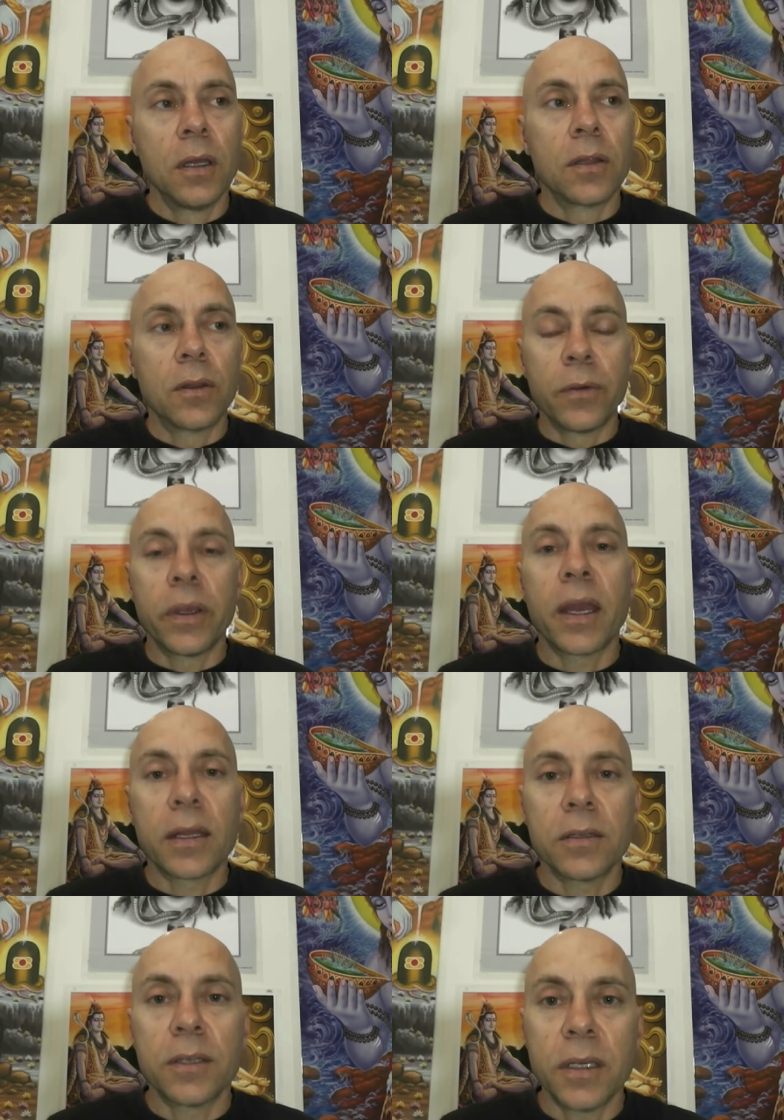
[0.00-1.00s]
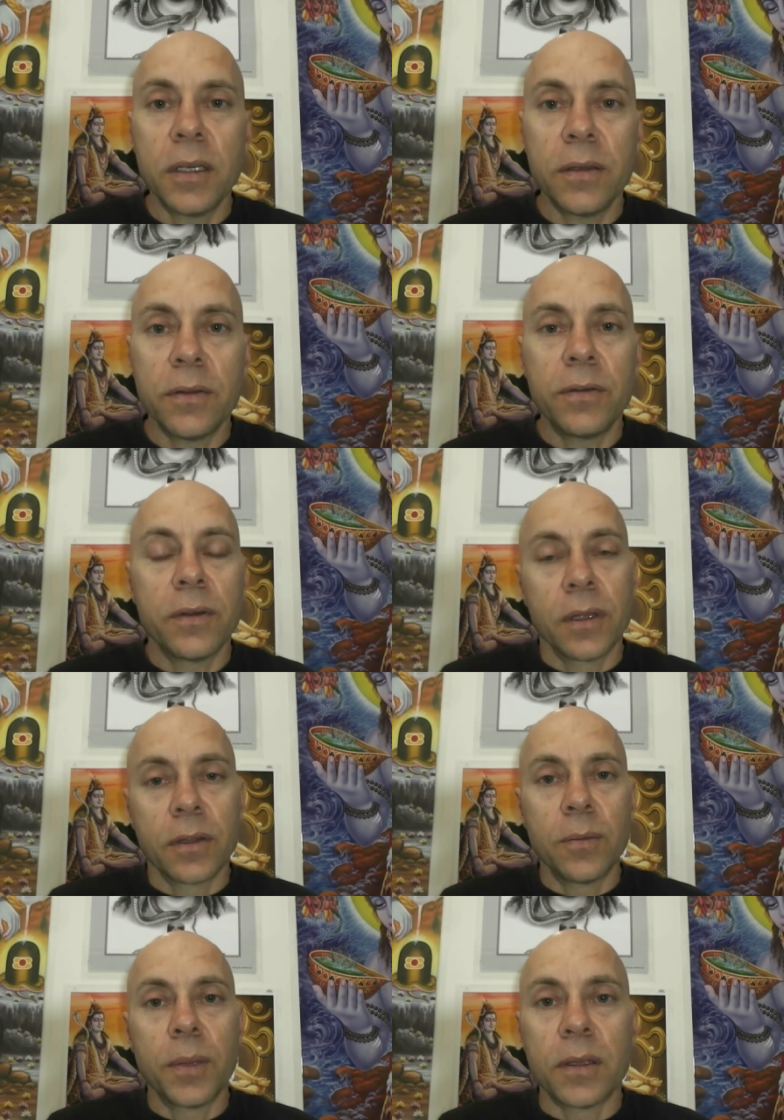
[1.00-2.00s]
The reality is,
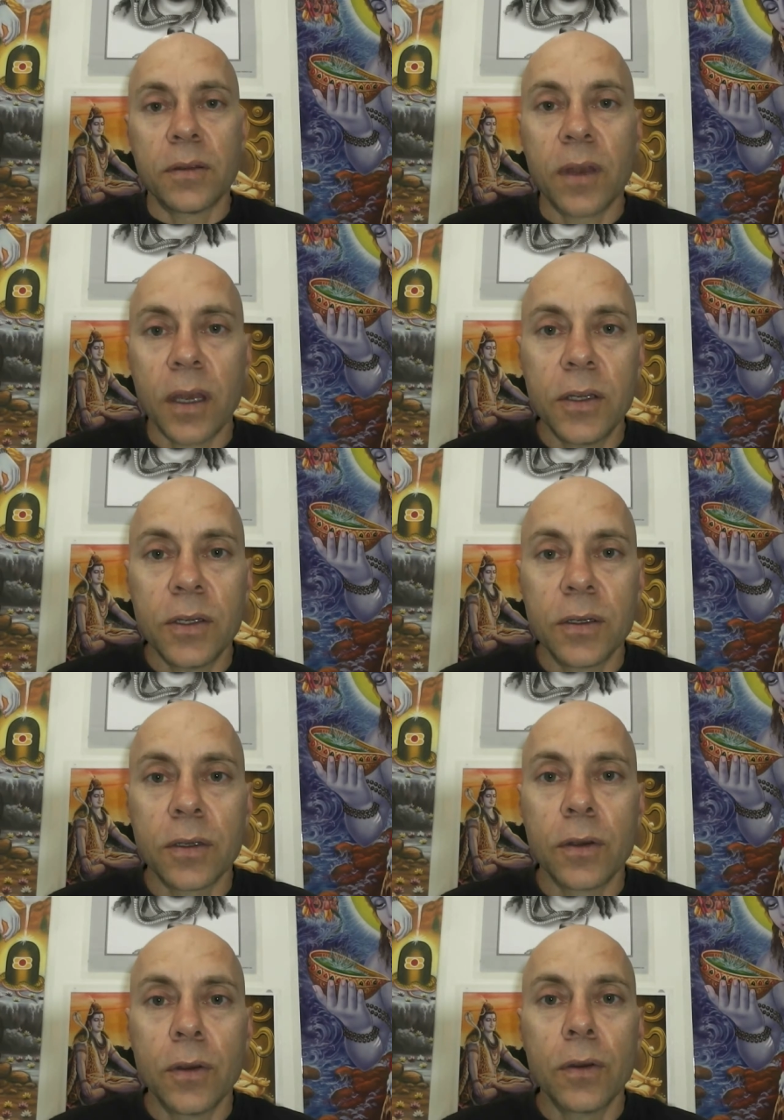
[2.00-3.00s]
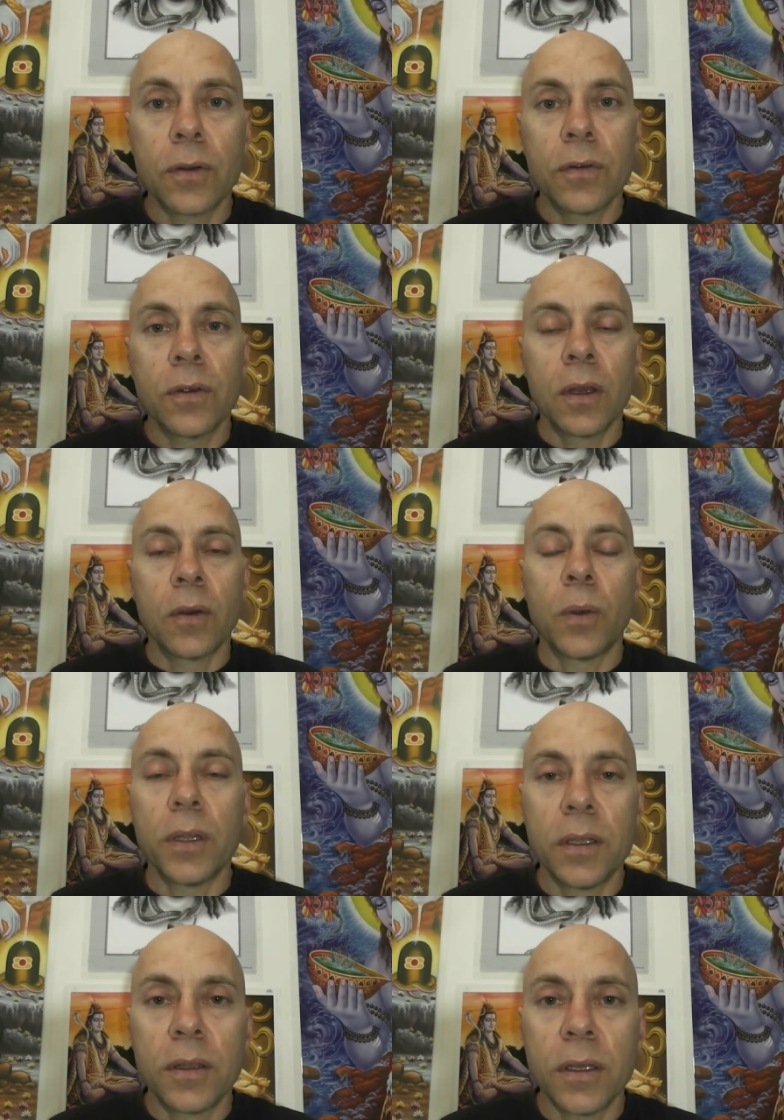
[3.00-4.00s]
the meditation occurs when
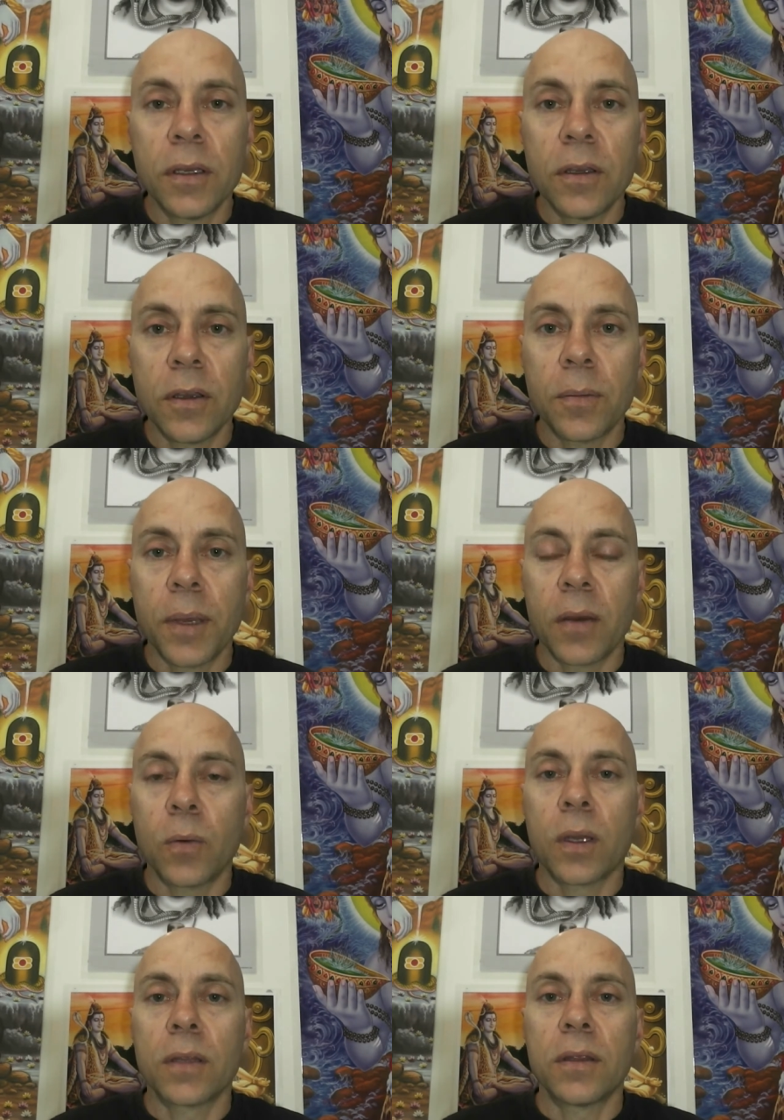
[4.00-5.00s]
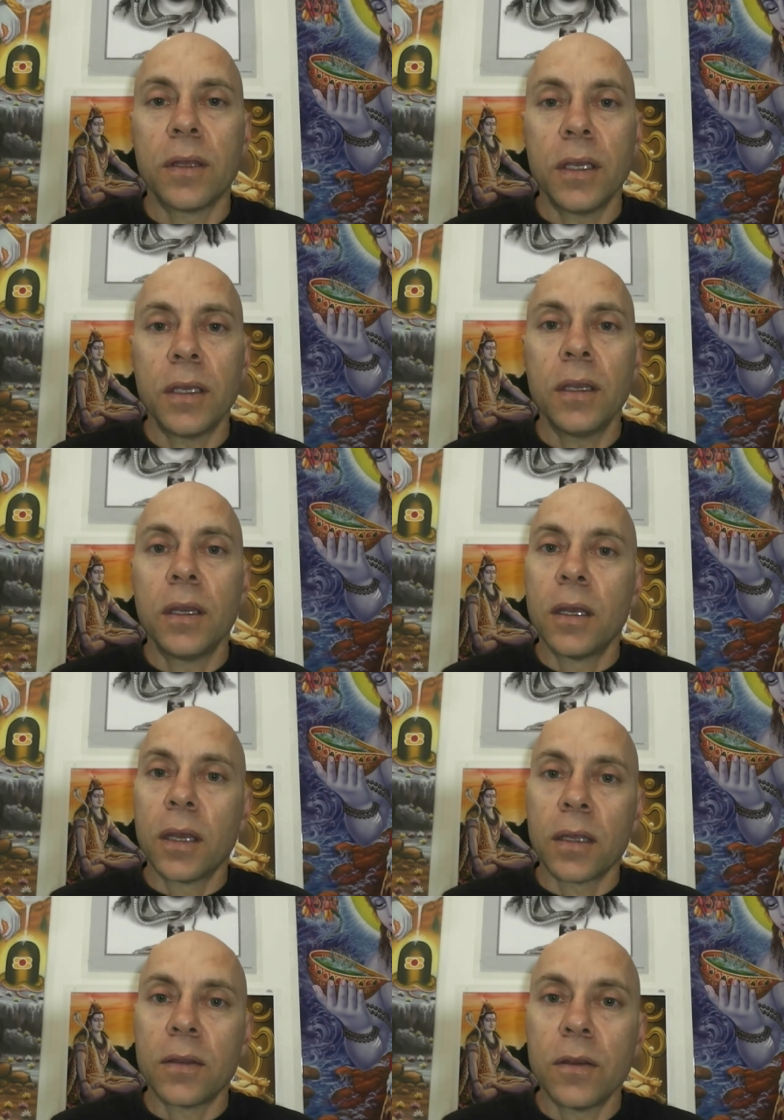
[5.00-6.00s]
you're thinking about one thing
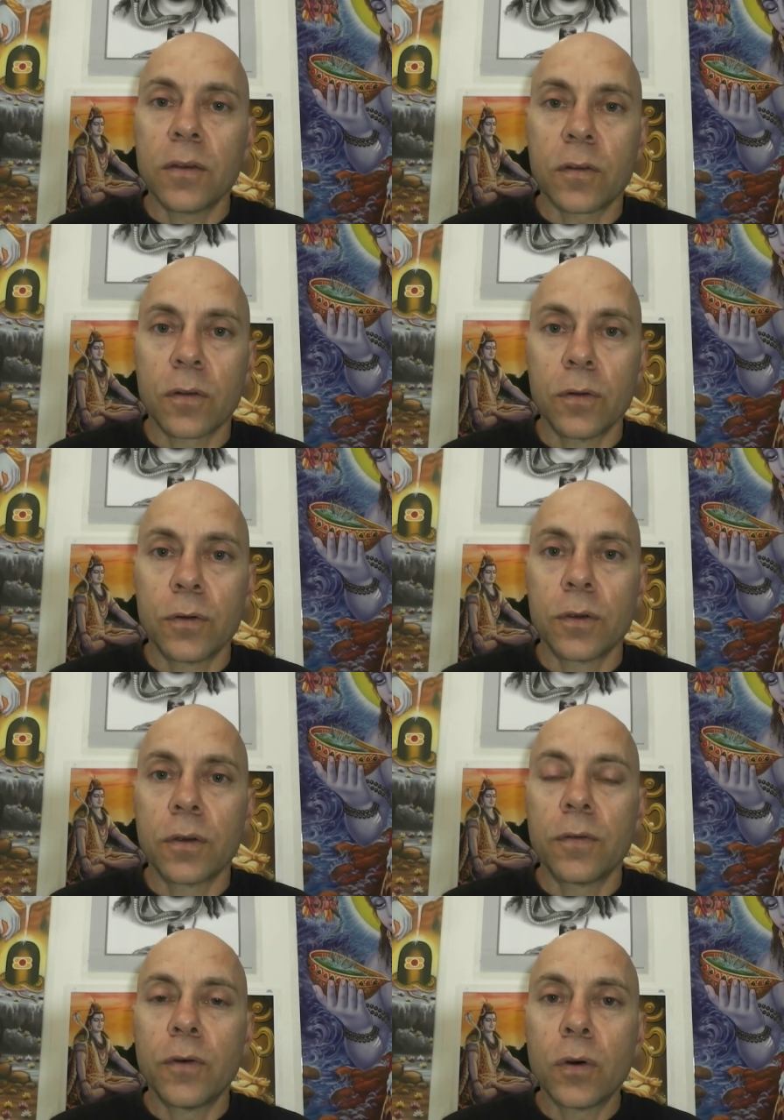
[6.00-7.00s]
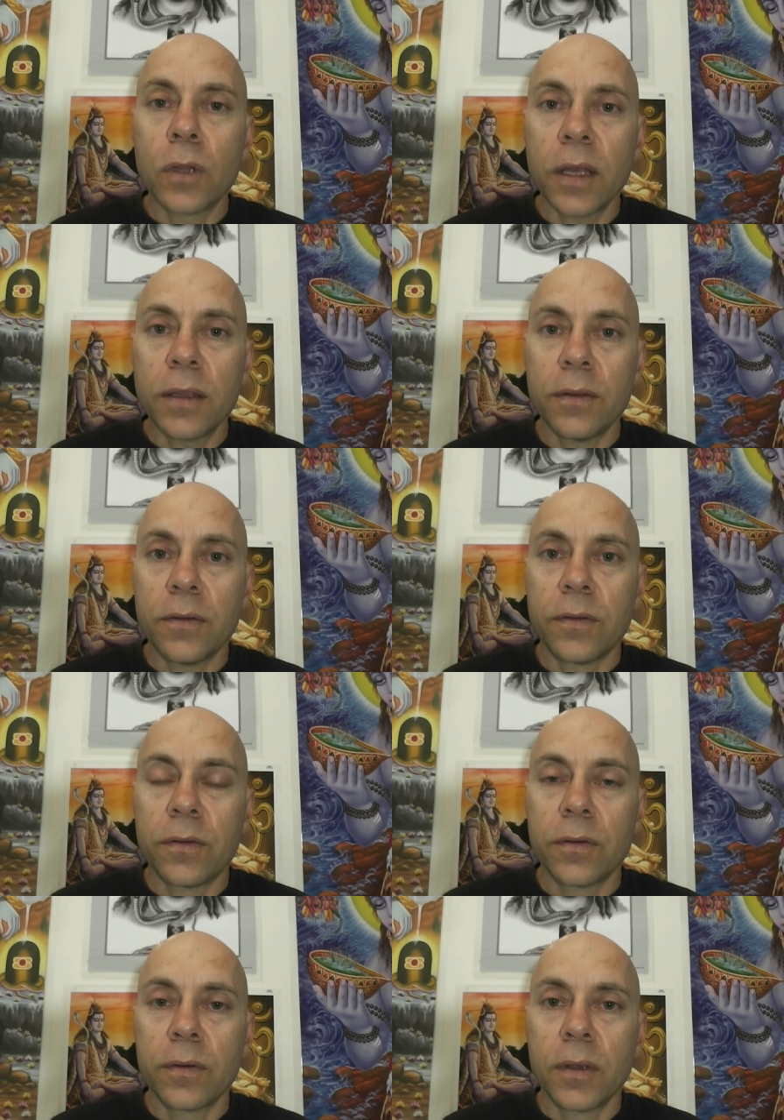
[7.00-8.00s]
at the exclusion of all others.
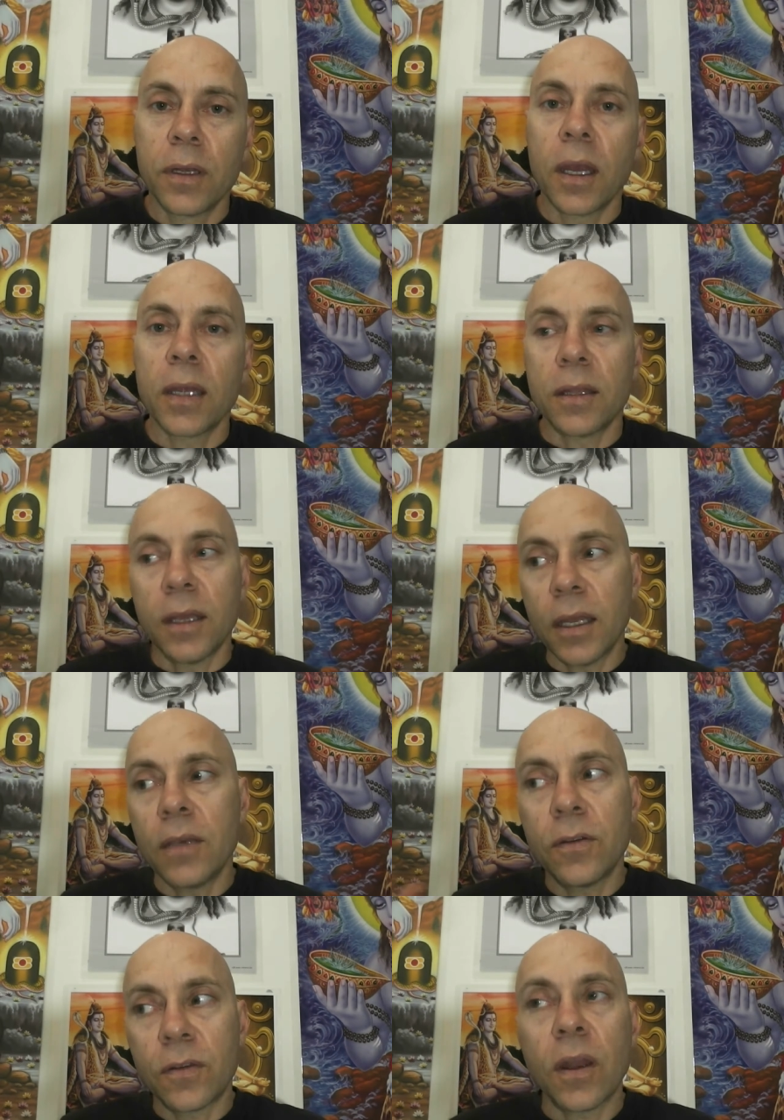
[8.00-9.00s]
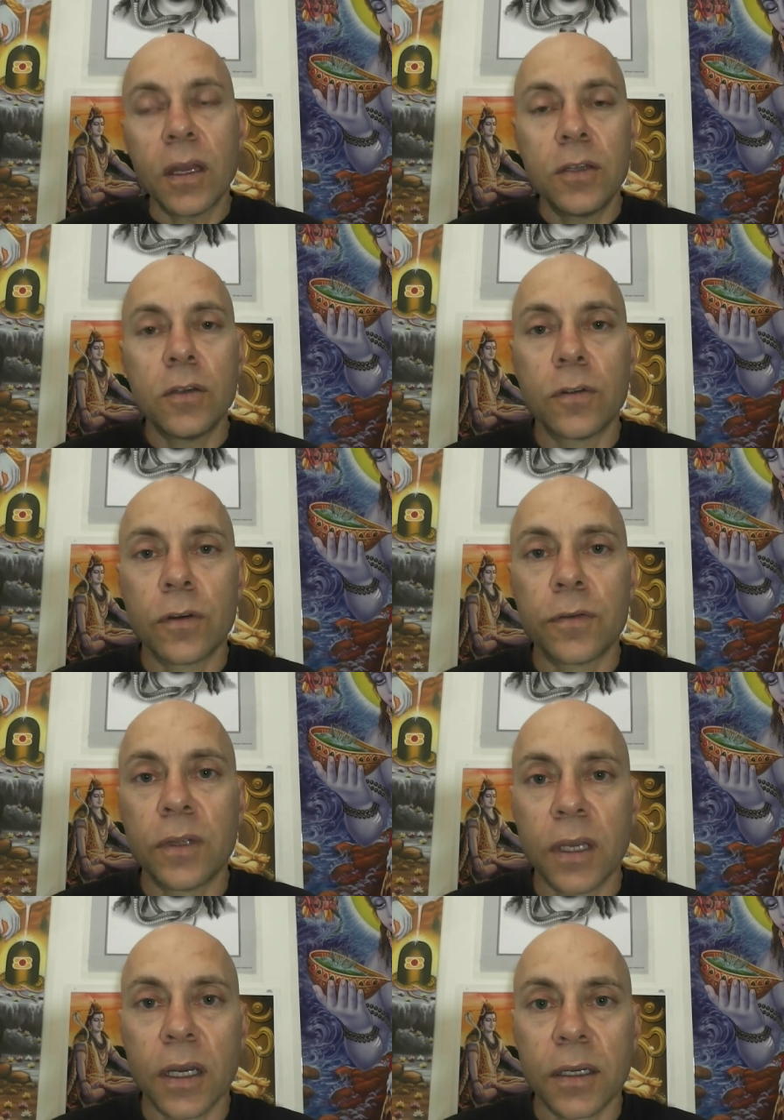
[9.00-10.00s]
At the end stages of
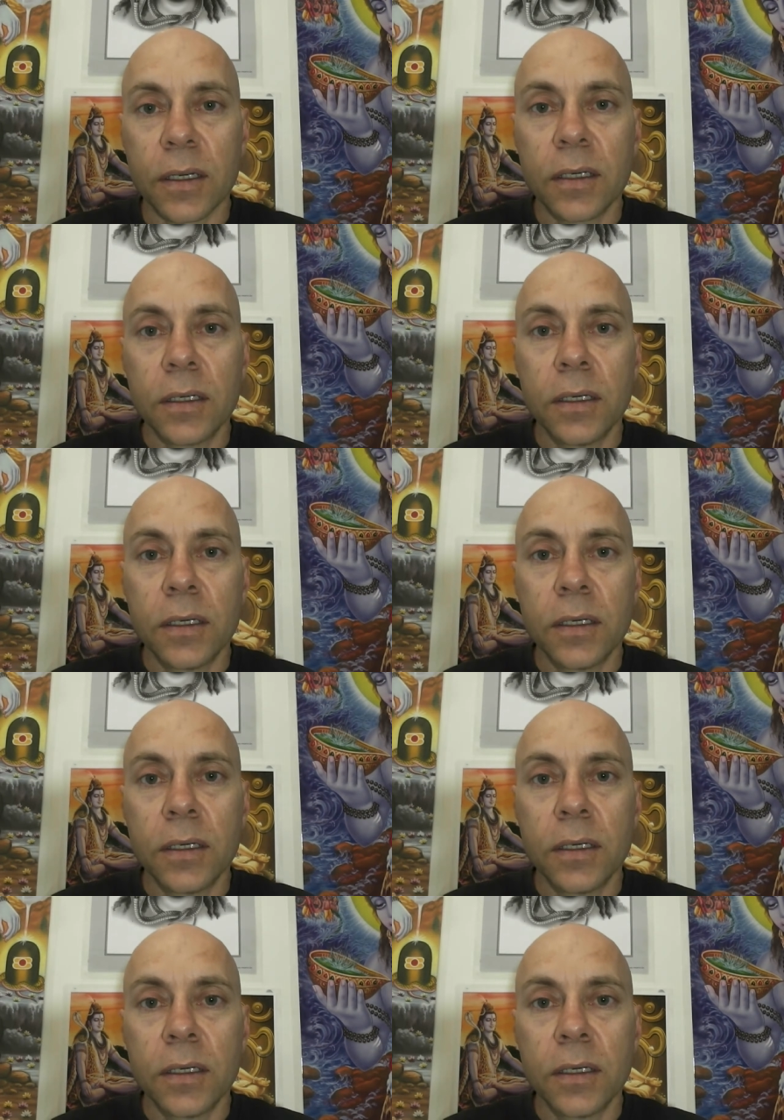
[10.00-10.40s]
dhyana,